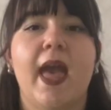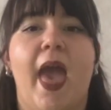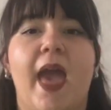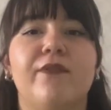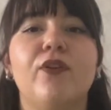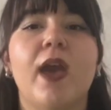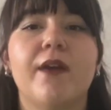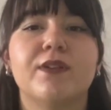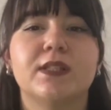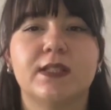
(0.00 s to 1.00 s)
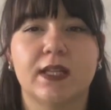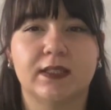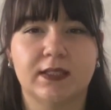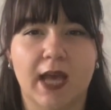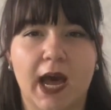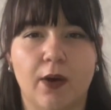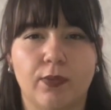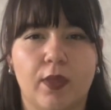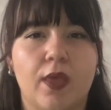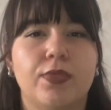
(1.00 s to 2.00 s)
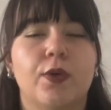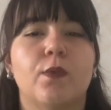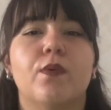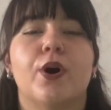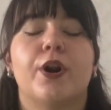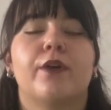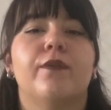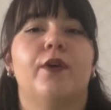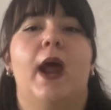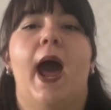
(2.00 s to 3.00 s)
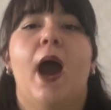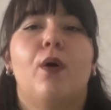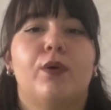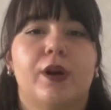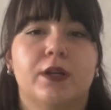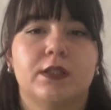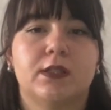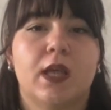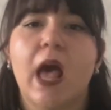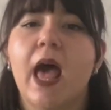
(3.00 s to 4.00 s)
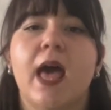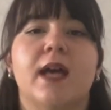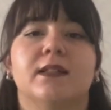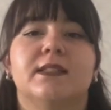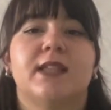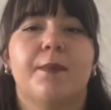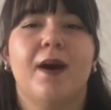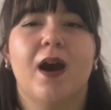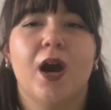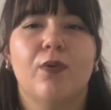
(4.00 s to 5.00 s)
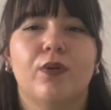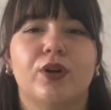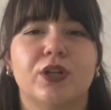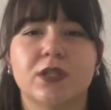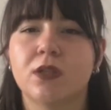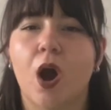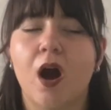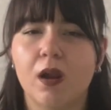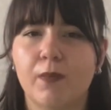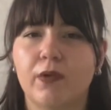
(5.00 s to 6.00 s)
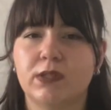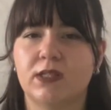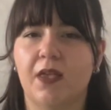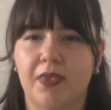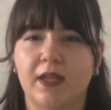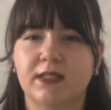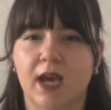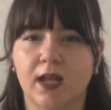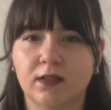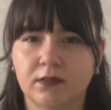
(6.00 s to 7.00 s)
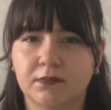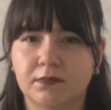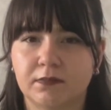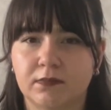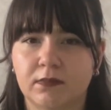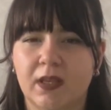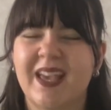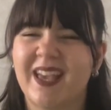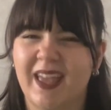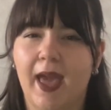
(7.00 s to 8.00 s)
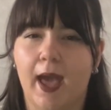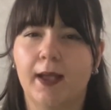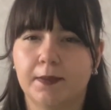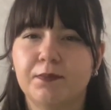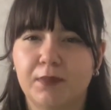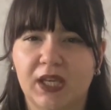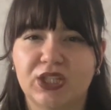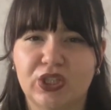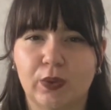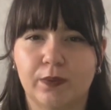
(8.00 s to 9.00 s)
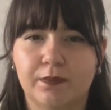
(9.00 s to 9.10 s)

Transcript: Have you ever sat down to work for hours and somehow gotten almost nothing done? Yeah, me too.